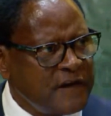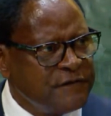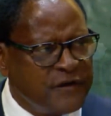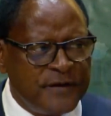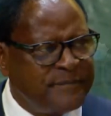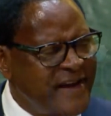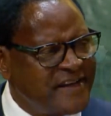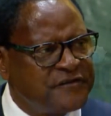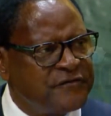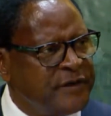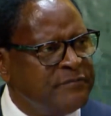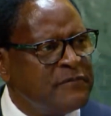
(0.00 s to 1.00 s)
for the
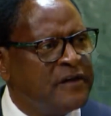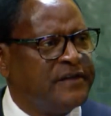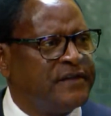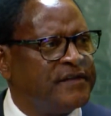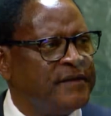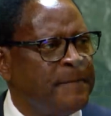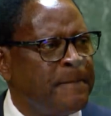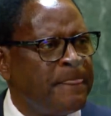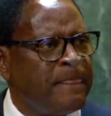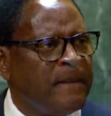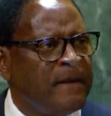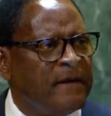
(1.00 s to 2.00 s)
past 3 months
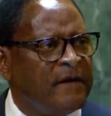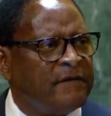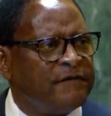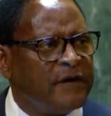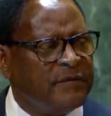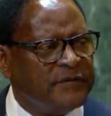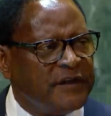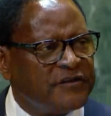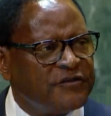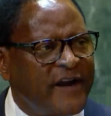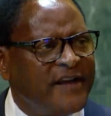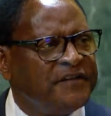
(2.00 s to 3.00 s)
from the
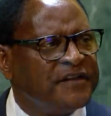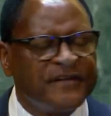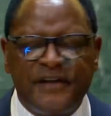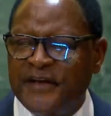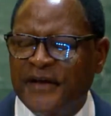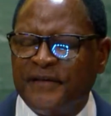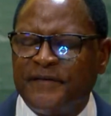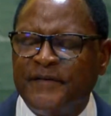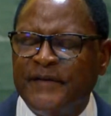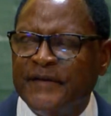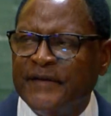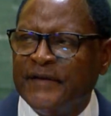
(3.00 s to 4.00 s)
tragic
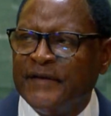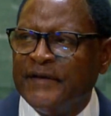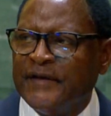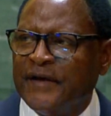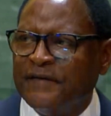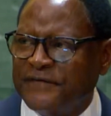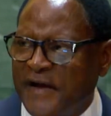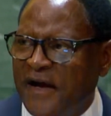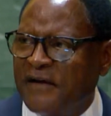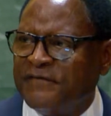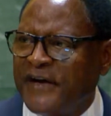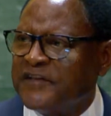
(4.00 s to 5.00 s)
death of
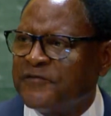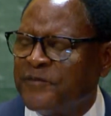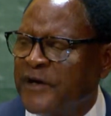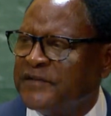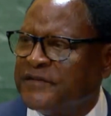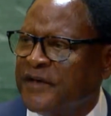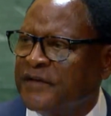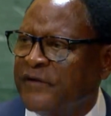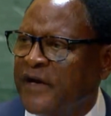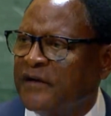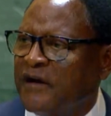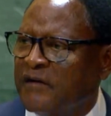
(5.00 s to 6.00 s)
our Vice President,
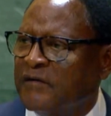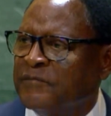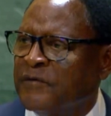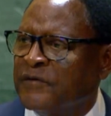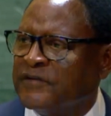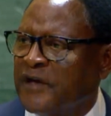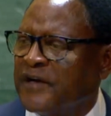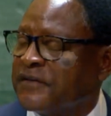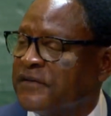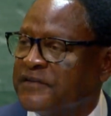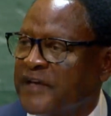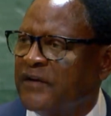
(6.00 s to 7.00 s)
Right Honorable
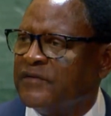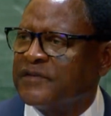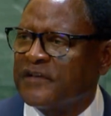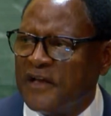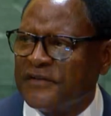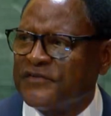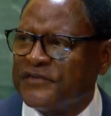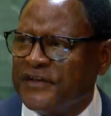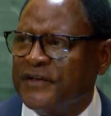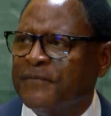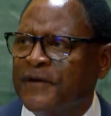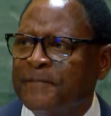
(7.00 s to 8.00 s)
Dr. Saulos Klaus
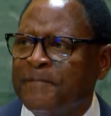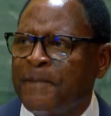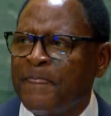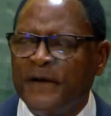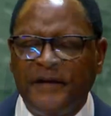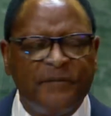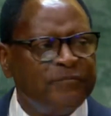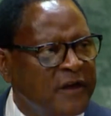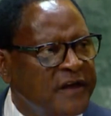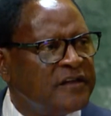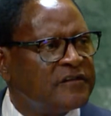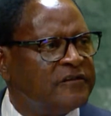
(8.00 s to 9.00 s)
Chilima, in a
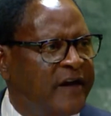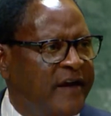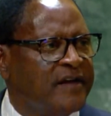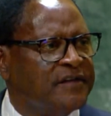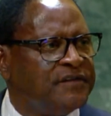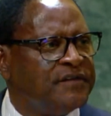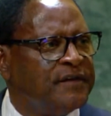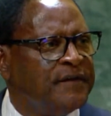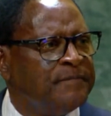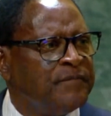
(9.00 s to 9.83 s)
plane crash,